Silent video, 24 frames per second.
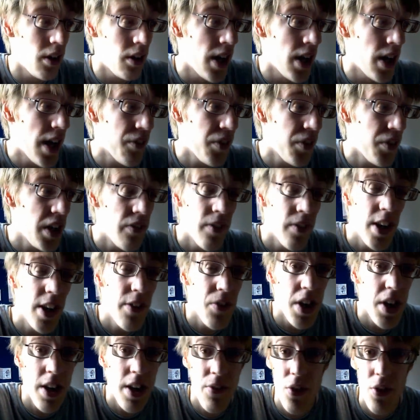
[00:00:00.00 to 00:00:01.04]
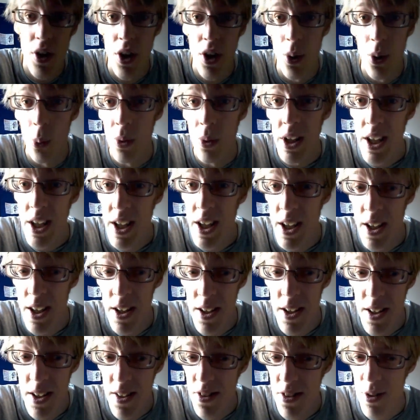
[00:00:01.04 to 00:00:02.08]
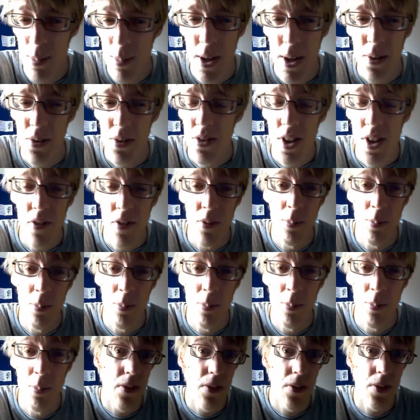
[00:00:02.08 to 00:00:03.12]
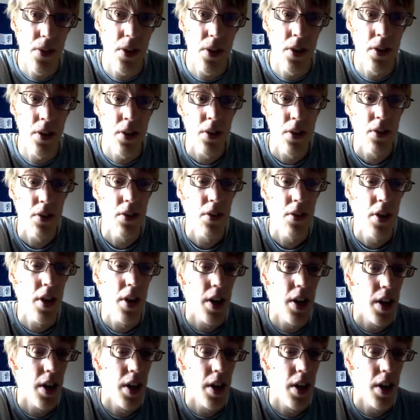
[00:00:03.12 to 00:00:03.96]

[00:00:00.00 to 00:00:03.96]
I haven't even lived here for a whole year, it's about seven months, and